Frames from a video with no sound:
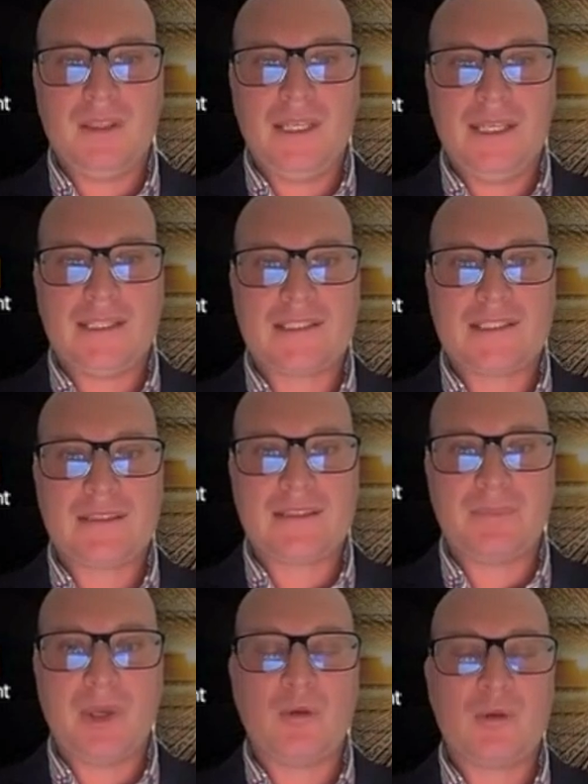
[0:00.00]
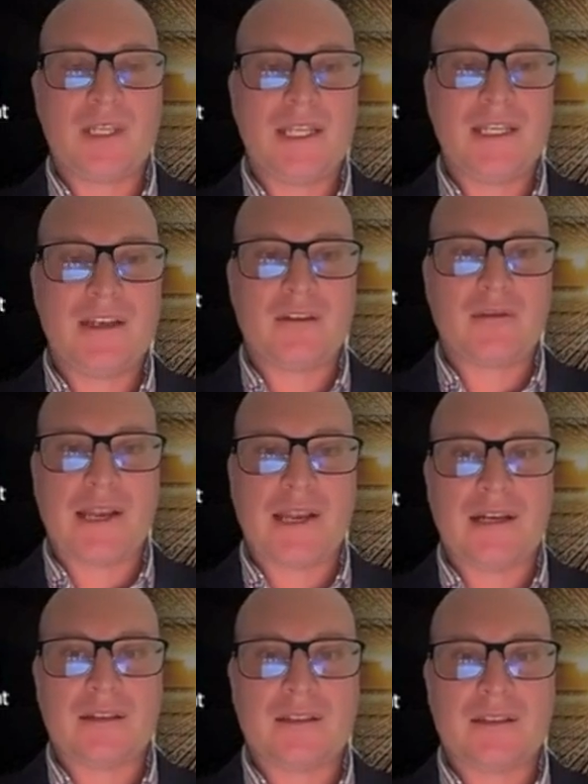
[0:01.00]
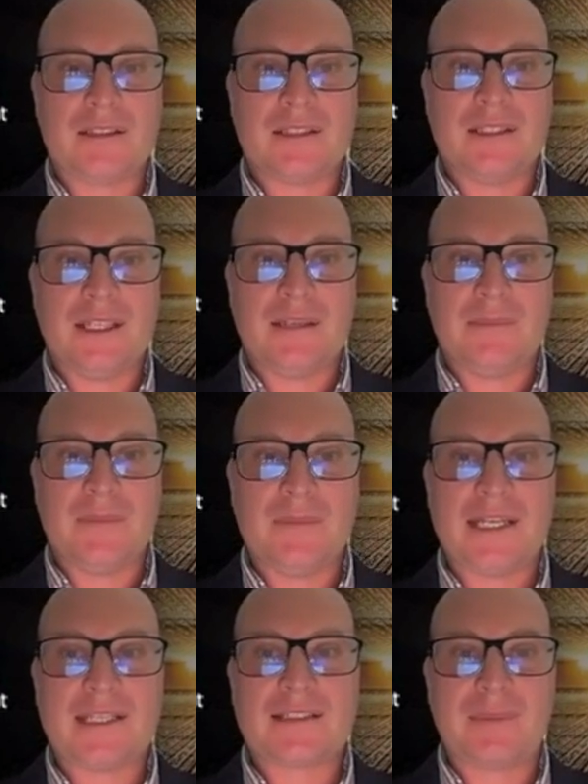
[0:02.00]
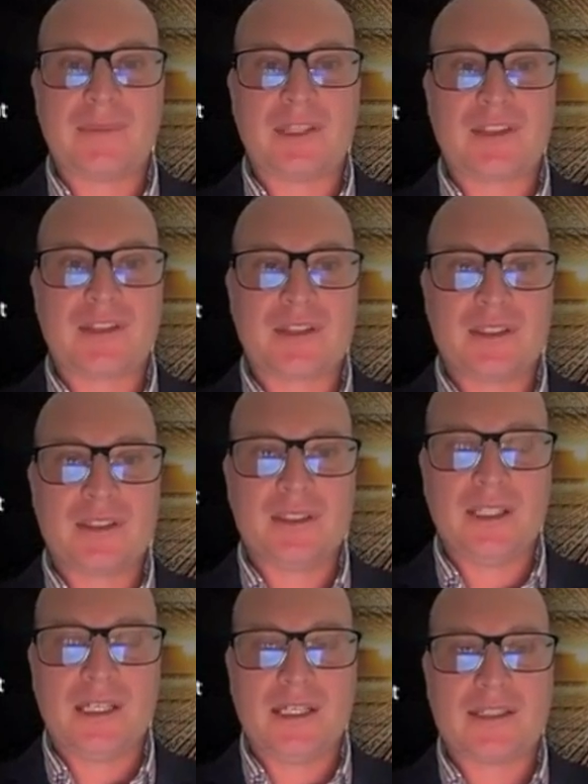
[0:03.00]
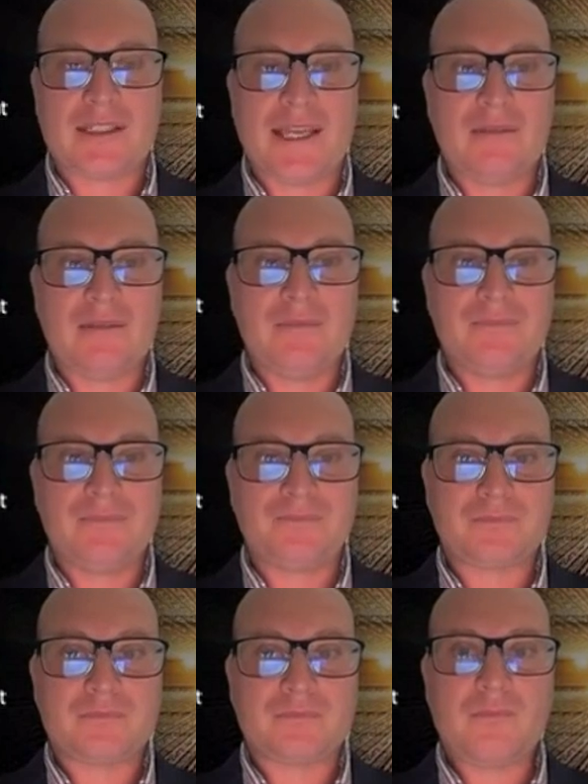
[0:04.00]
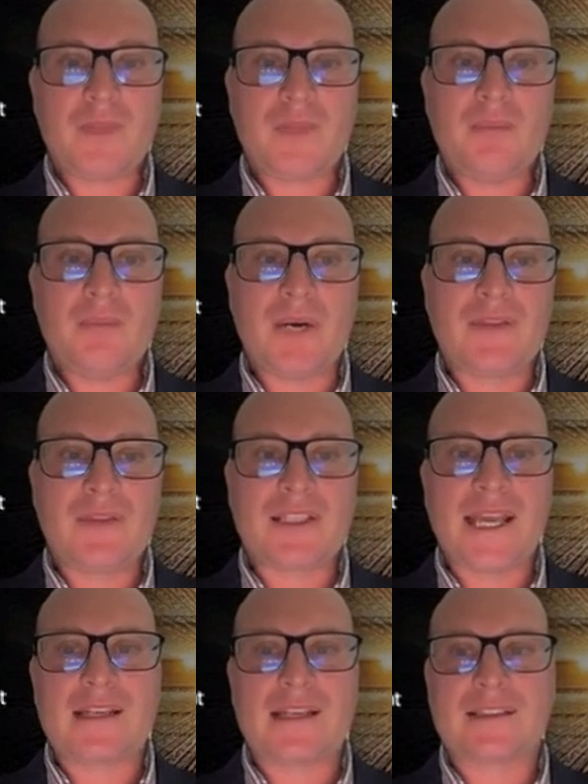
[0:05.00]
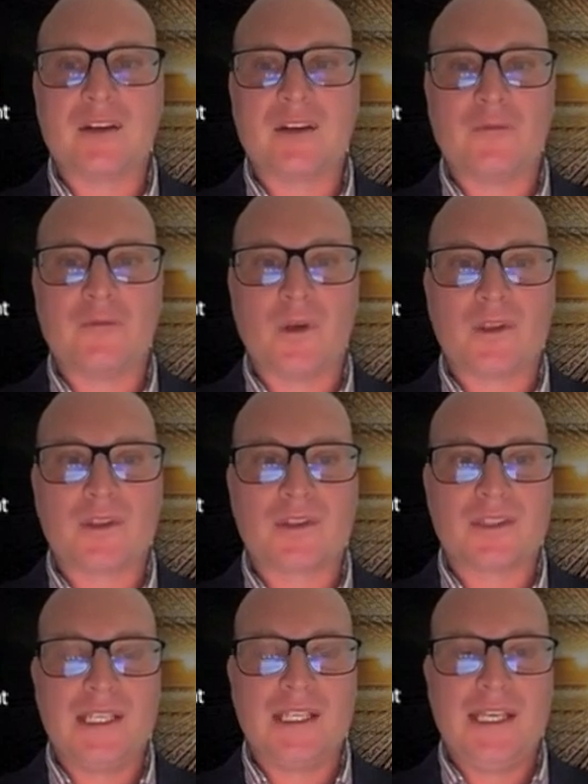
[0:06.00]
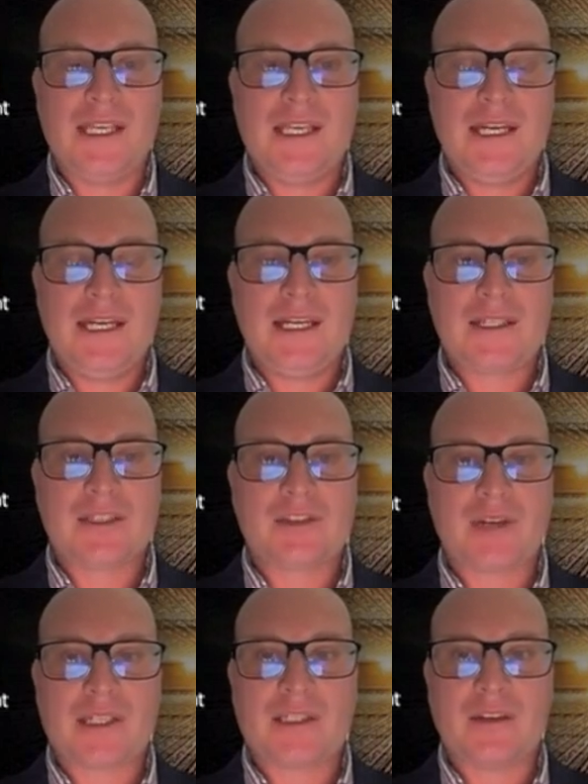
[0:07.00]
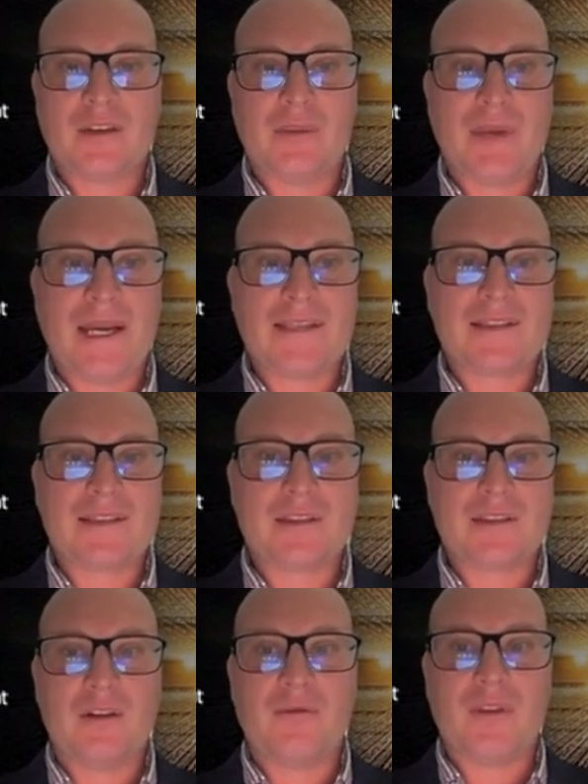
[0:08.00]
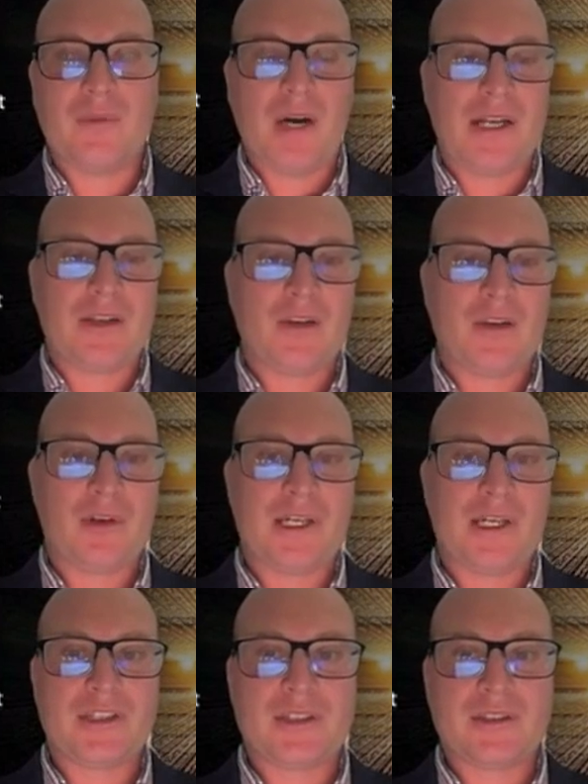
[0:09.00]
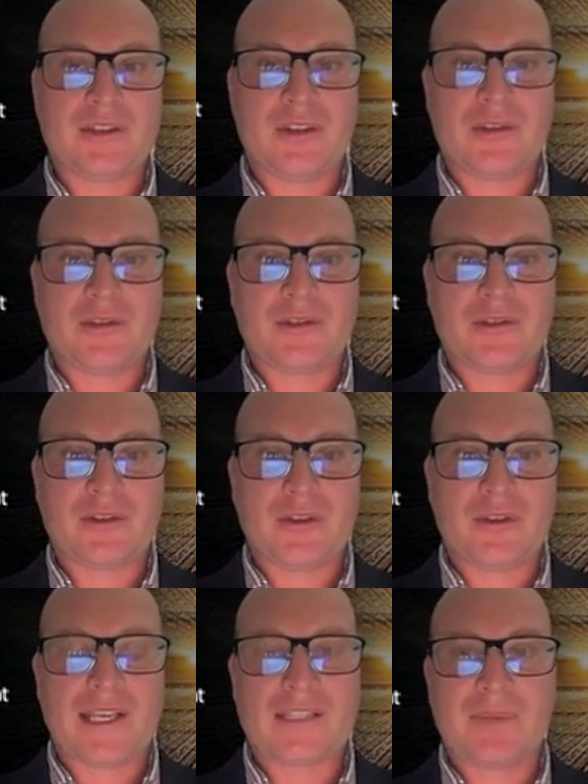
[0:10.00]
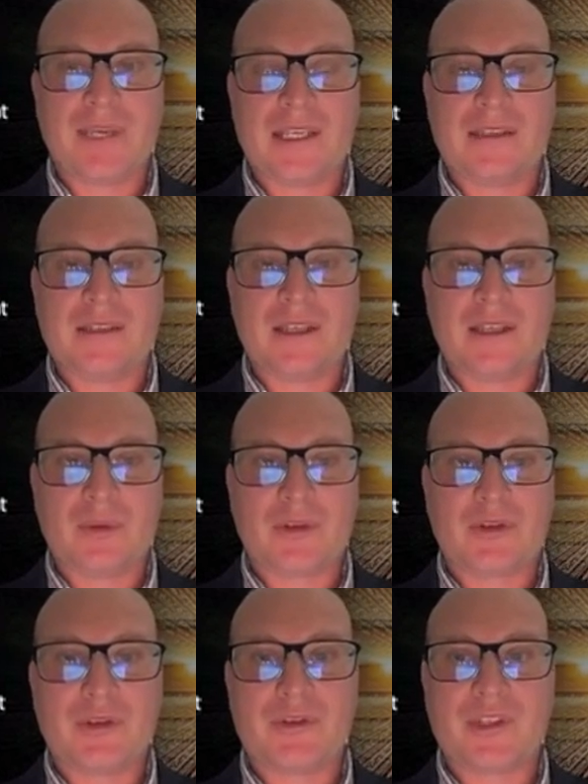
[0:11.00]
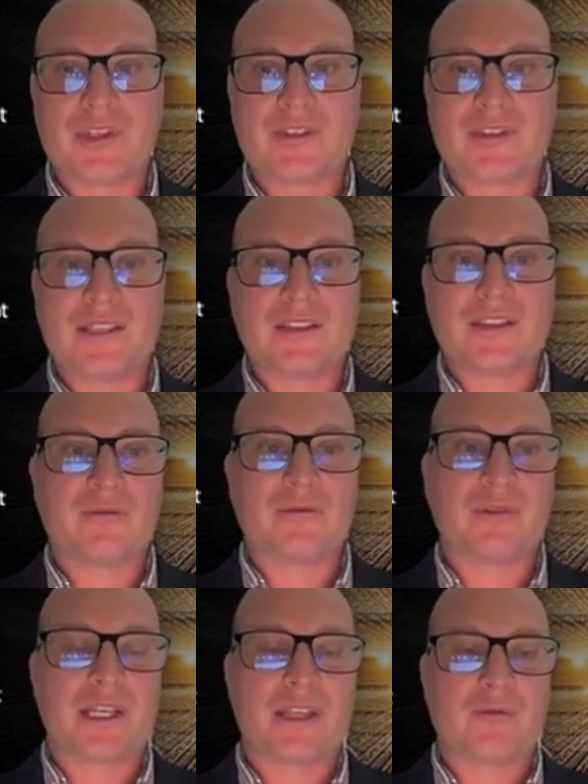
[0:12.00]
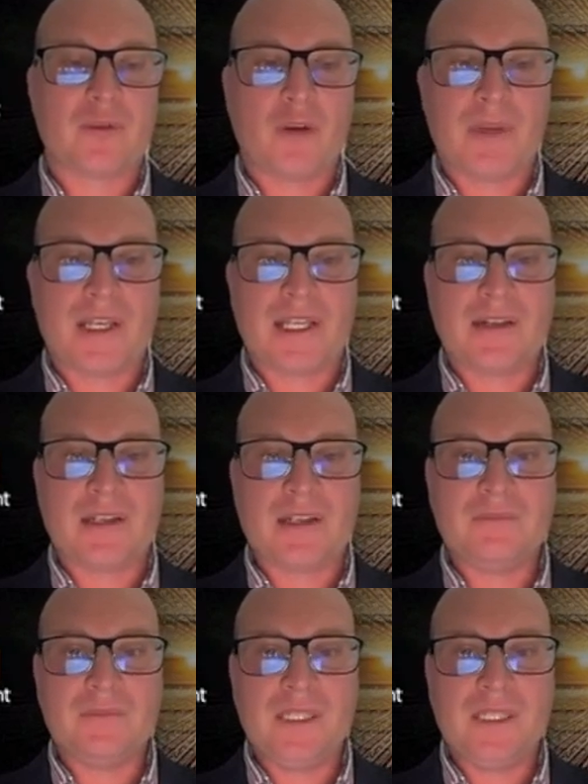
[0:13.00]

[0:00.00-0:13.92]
it's built in and around an established town, but the town itself was constructed on the basis of the mining operation. So Sturek has been a producer since the Roman era.